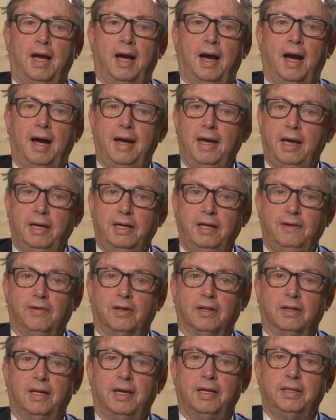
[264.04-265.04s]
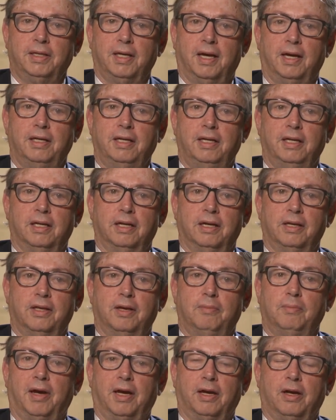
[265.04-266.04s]
I had even less idea
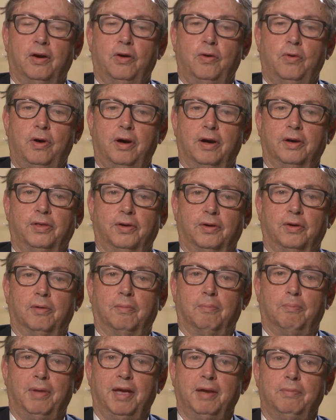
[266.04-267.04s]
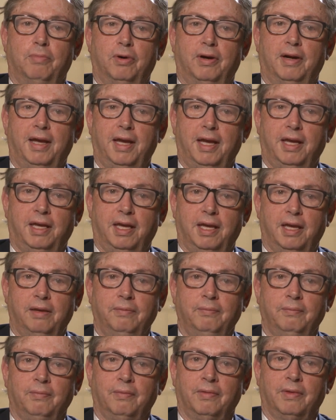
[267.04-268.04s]
that my co-author Ben
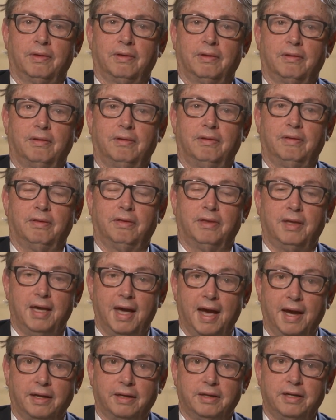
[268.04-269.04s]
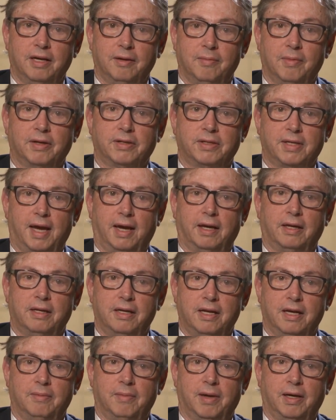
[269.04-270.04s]
Bernanke, the academic's
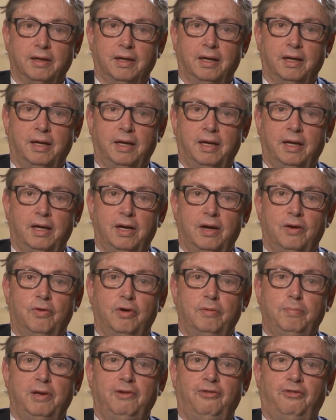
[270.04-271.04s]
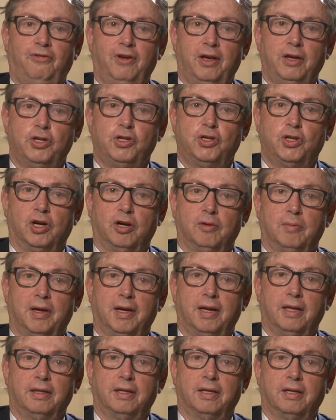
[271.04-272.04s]
academic, would be Fed
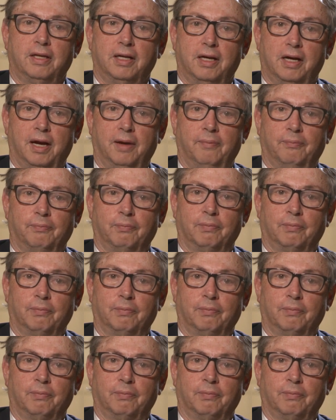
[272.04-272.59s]
chairman at the time.